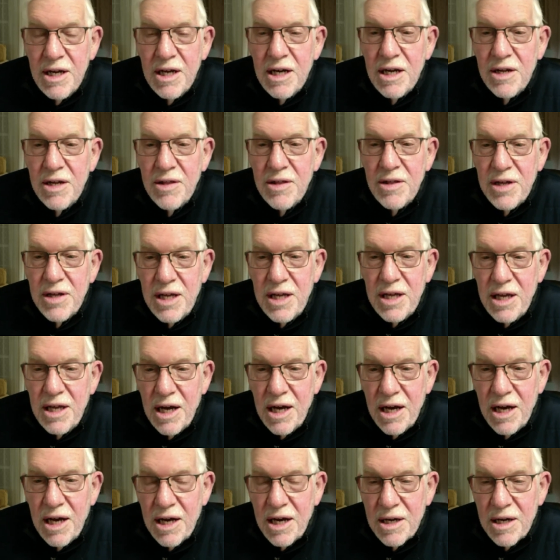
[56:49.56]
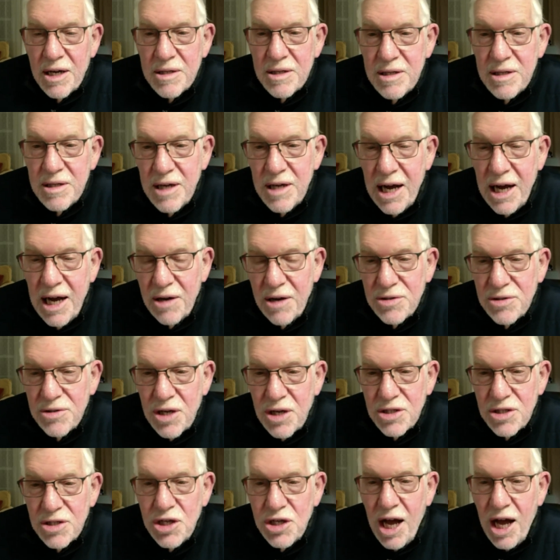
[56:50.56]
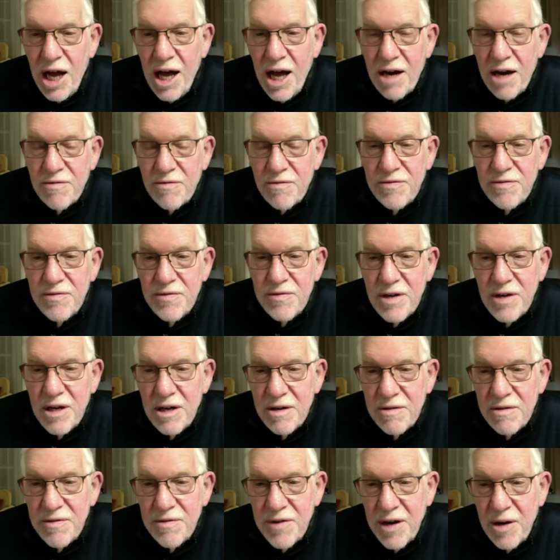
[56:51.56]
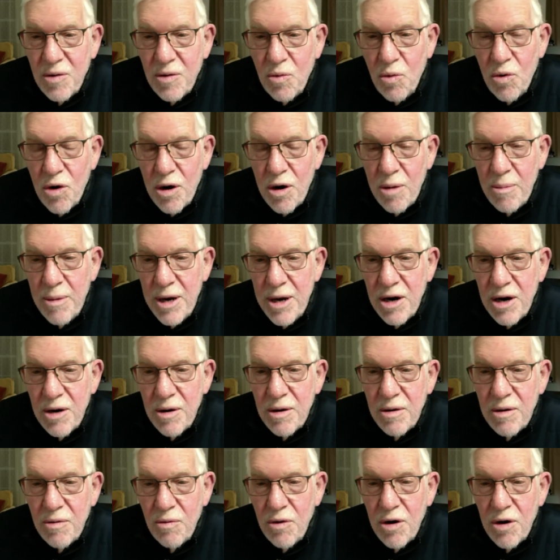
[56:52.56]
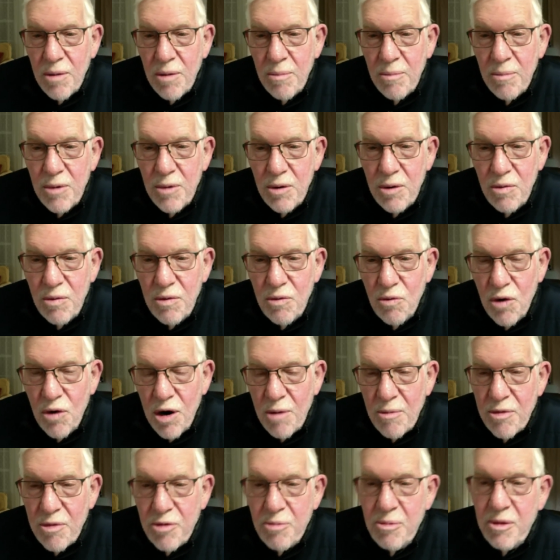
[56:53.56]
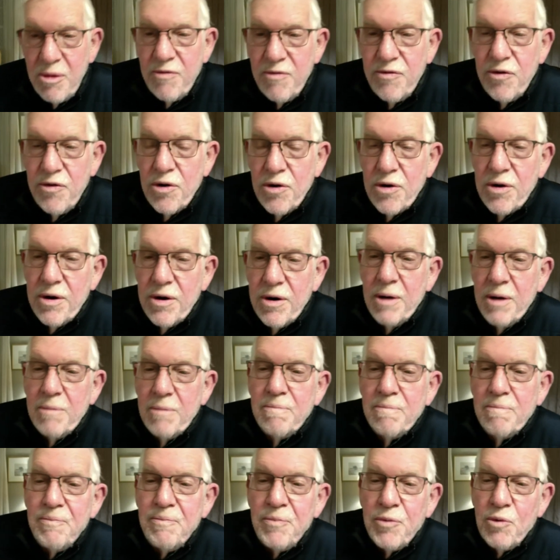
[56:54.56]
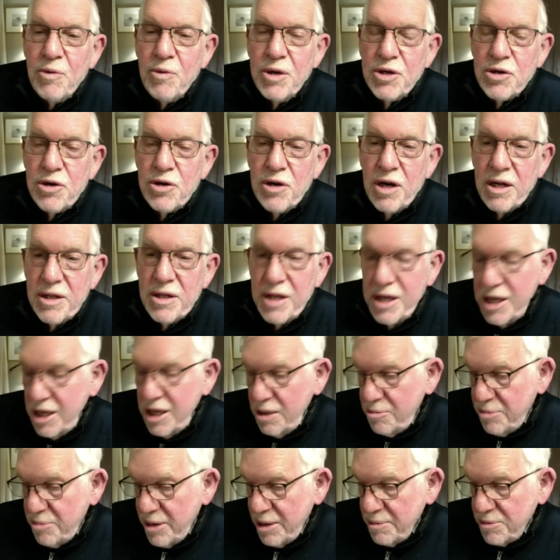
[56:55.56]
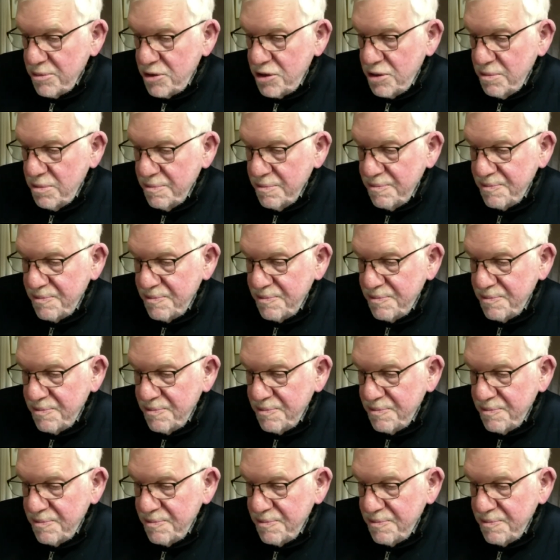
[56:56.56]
the uh, house a shot of of uh, warm air, warm warmth before uh, we turn on the heat pumps.